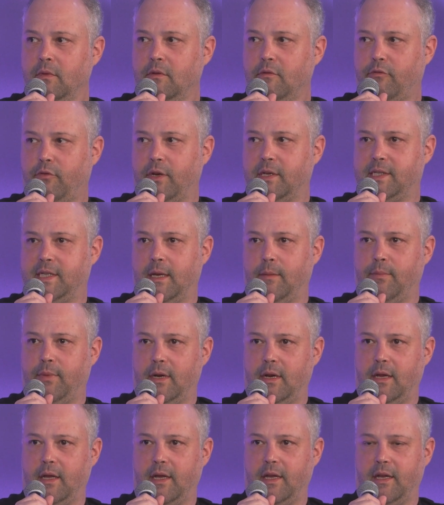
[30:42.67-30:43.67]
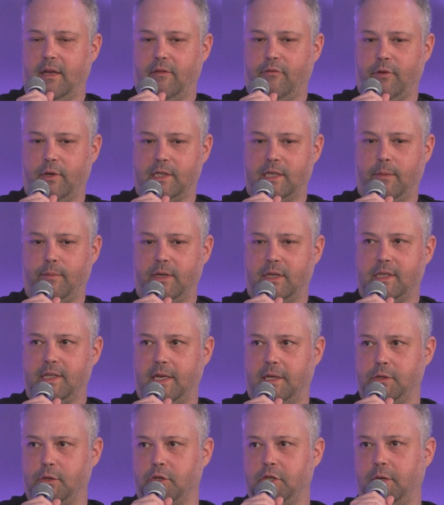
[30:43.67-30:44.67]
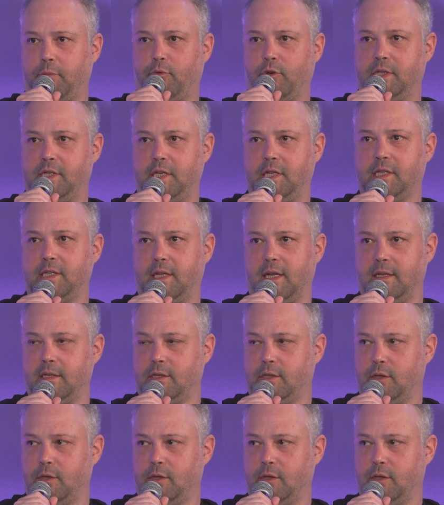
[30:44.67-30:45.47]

For example, censorship resistance.